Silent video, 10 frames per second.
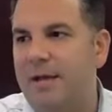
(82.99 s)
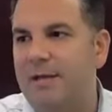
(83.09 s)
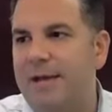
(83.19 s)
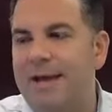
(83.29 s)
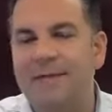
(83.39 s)

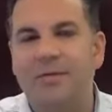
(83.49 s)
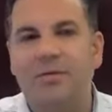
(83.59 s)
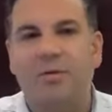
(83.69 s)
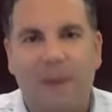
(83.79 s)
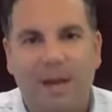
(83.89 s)
and that is
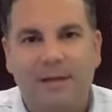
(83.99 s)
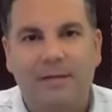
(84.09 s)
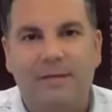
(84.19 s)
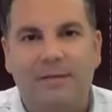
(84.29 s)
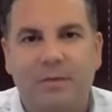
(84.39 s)

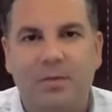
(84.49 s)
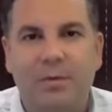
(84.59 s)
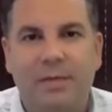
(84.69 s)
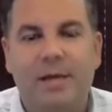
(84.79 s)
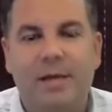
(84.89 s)
great if you're
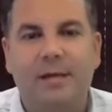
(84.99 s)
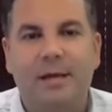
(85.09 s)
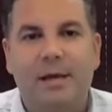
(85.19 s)
doing that